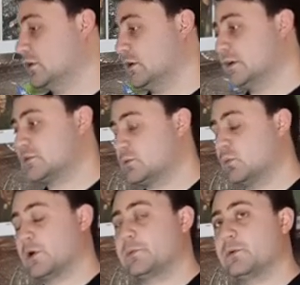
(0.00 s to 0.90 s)
it's
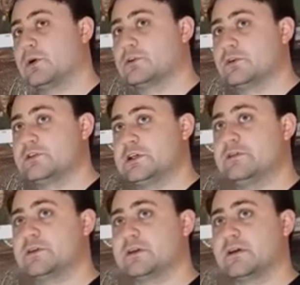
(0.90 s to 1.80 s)
what we want to
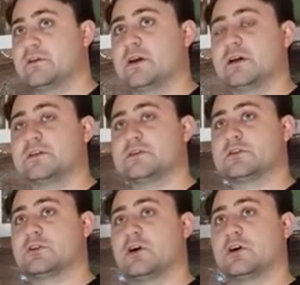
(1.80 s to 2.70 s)
achieve at the end of the day. It's the
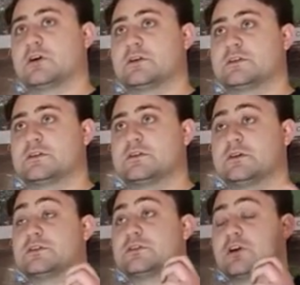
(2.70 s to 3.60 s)
target,
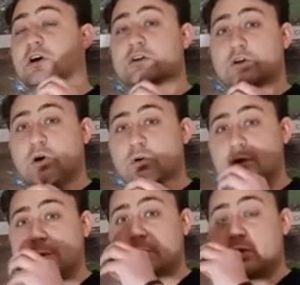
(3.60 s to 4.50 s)
it's a target goal
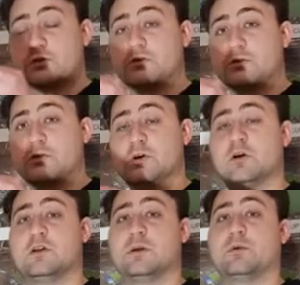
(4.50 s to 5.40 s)
that we want
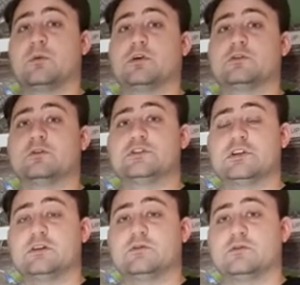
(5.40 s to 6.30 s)
to
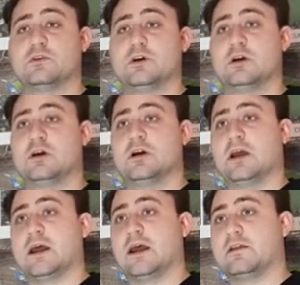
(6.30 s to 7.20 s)
achieve.
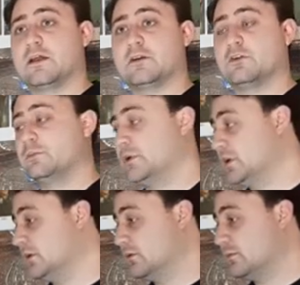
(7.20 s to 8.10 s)
And that could
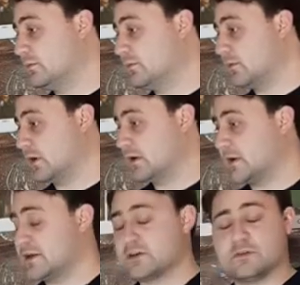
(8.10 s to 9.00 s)
be, it
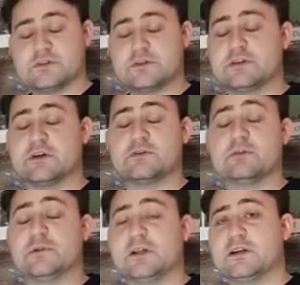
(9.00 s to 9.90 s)
has obviously
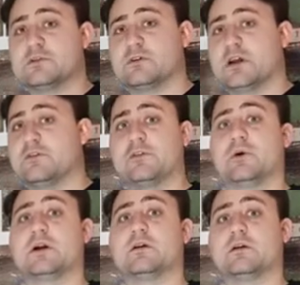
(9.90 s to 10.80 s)
different meanings for
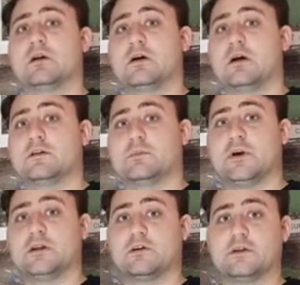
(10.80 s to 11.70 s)
everyone,
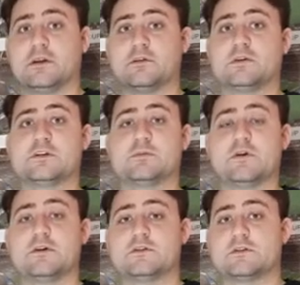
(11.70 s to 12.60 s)
depending on their lived
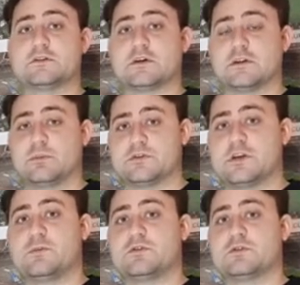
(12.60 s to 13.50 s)
experiences and their
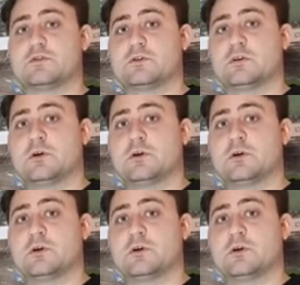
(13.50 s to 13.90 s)
perceptions.